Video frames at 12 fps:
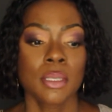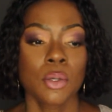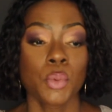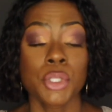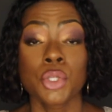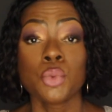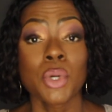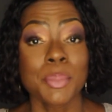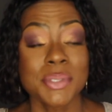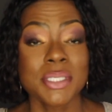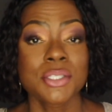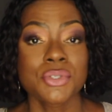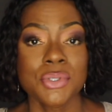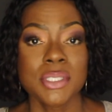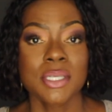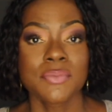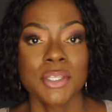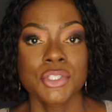when you represent
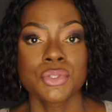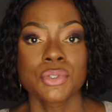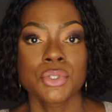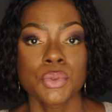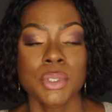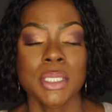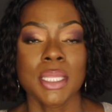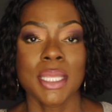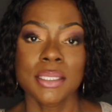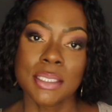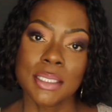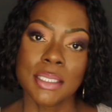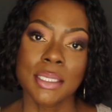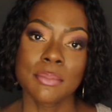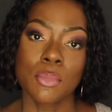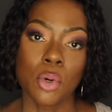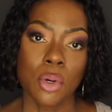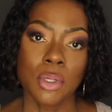yourself, that you're doing it ethically
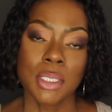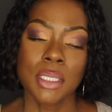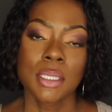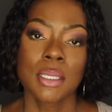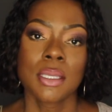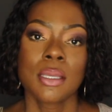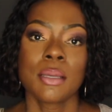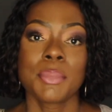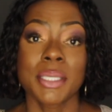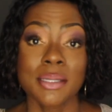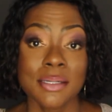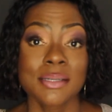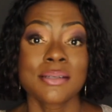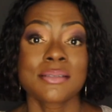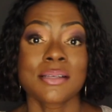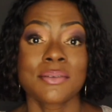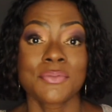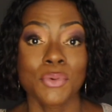and morally, because
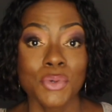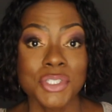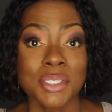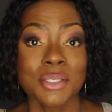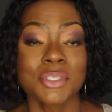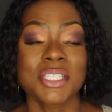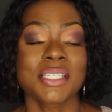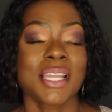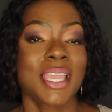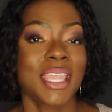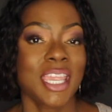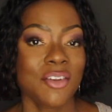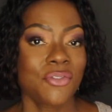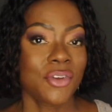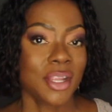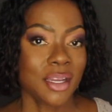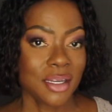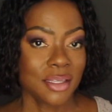unfortunately, just like
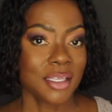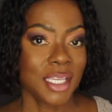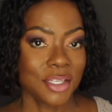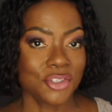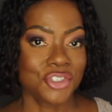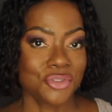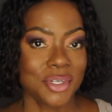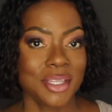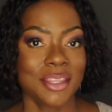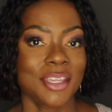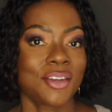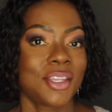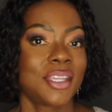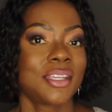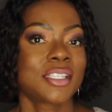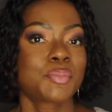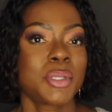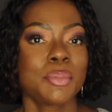every other industry, there
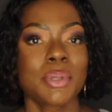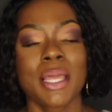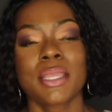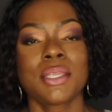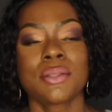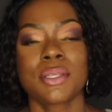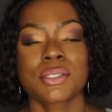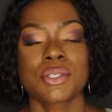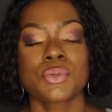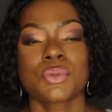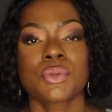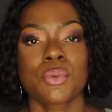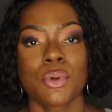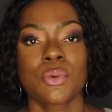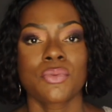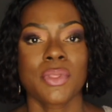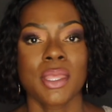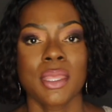is people out here that's doing the
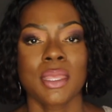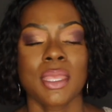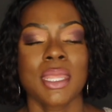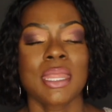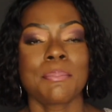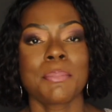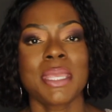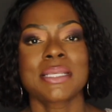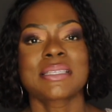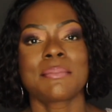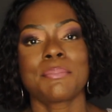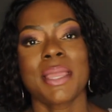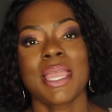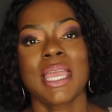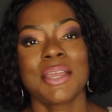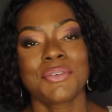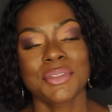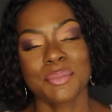wrong thing, and it makes it
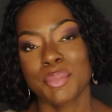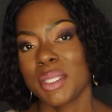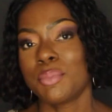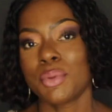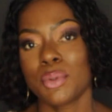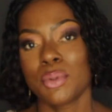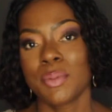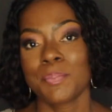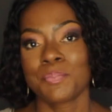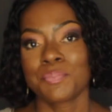bad for the people